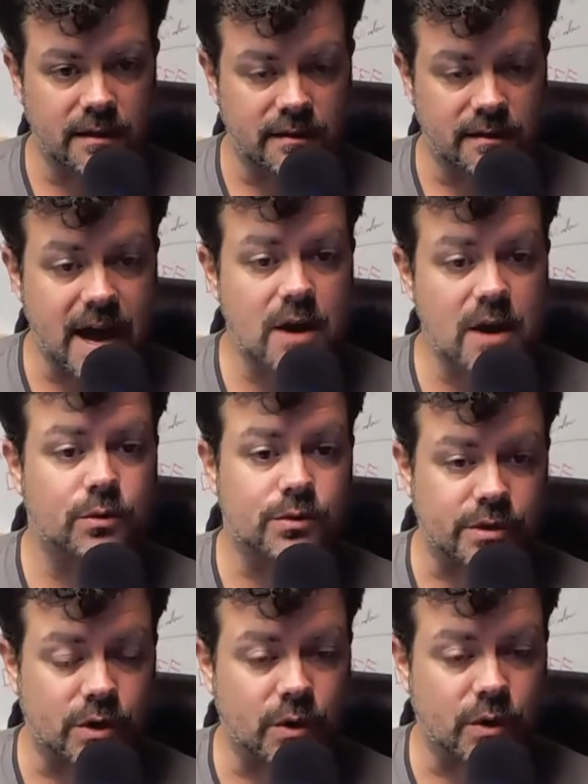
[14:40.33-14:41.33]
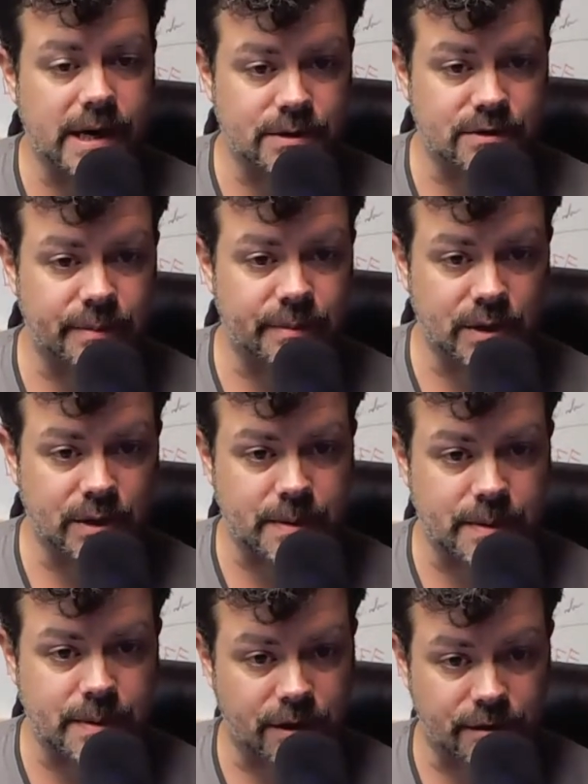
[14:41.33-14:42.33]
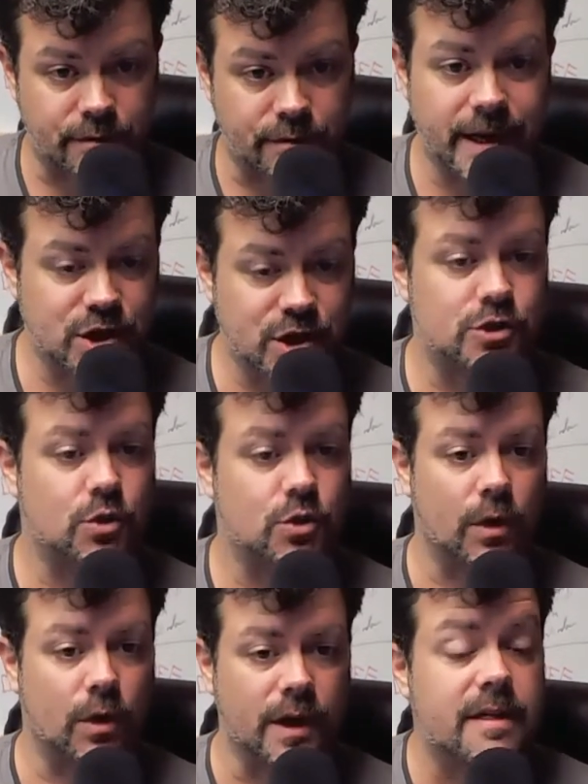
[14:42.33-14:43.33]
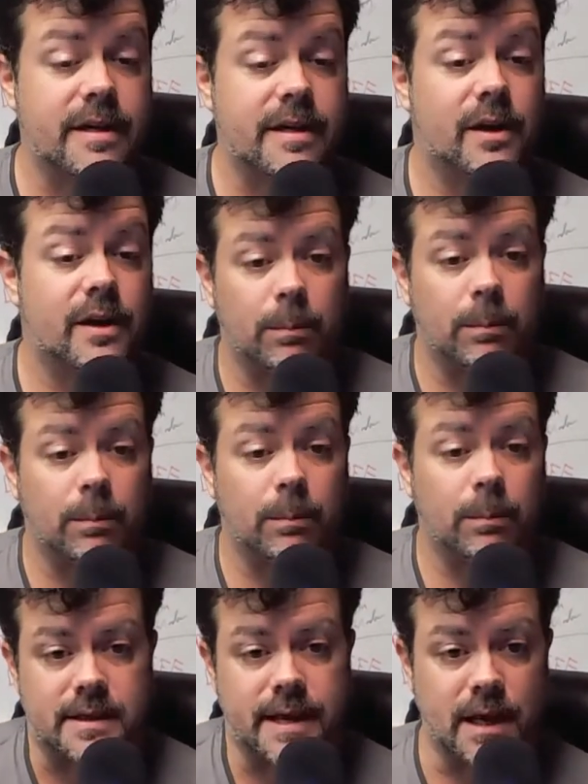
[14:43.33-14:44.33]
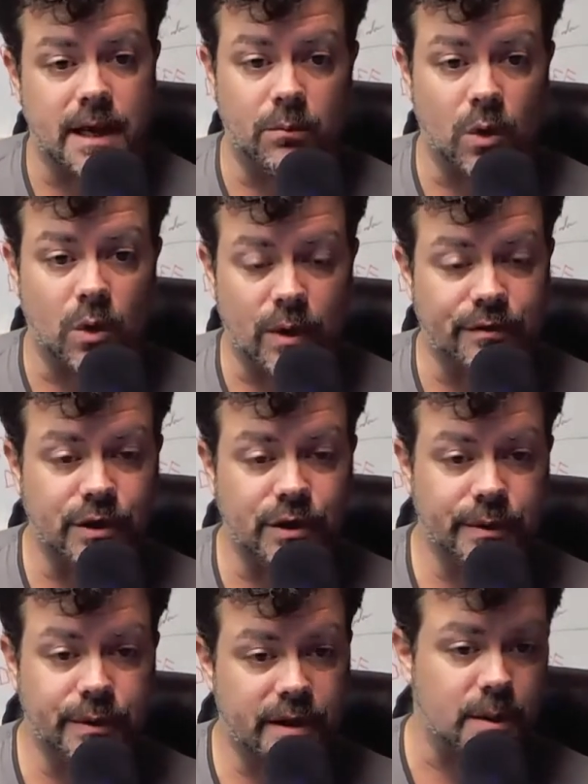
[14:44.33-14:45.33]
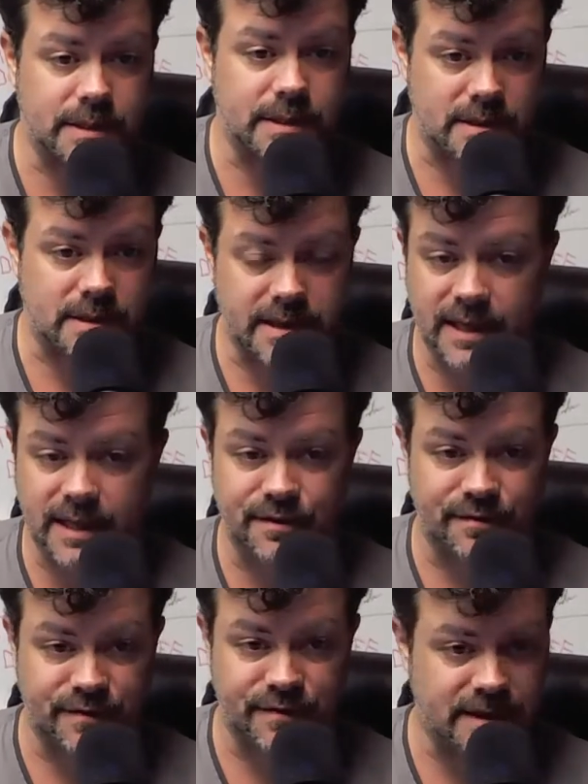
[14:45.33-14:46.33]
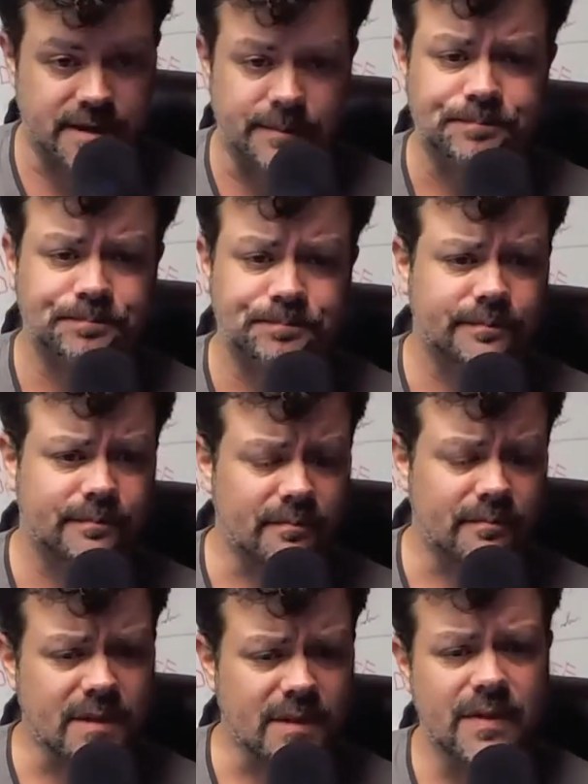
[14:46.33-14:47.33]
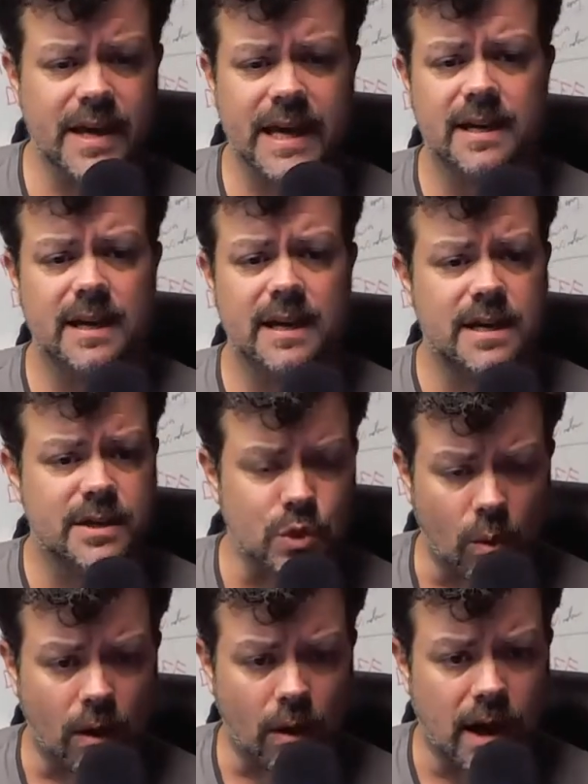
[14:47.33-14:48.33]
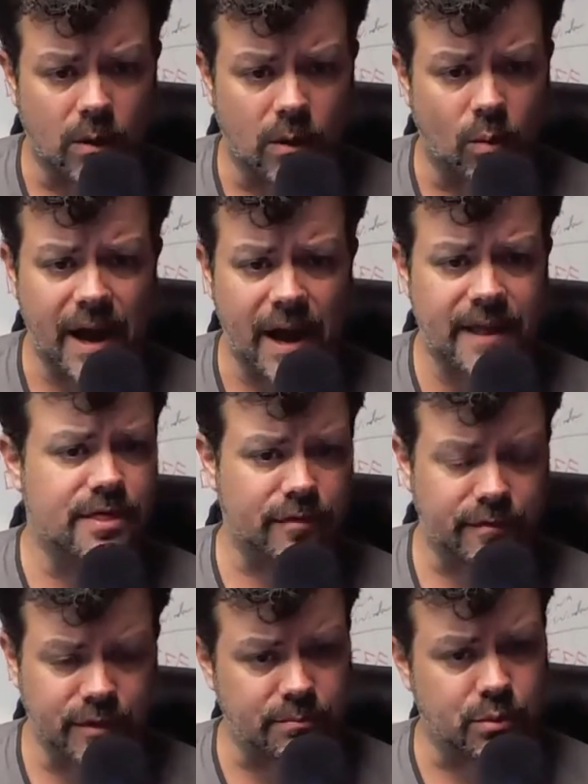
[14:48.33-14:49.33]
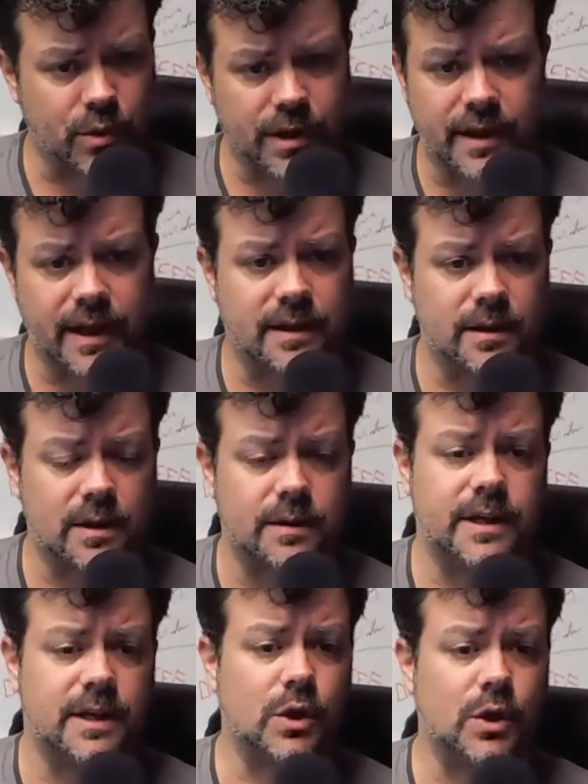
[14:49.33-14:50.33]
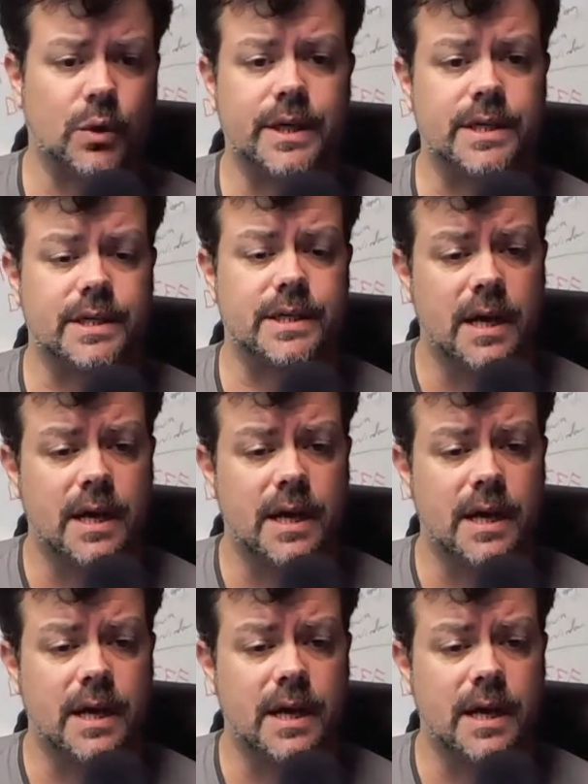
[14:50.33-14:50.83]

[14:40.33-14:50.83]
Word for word: founders, the creators of Pinot's Palette, the franchisor, they're helped because they get more revenue into their business. They get the fees. They get to widen their footprint. They get the increased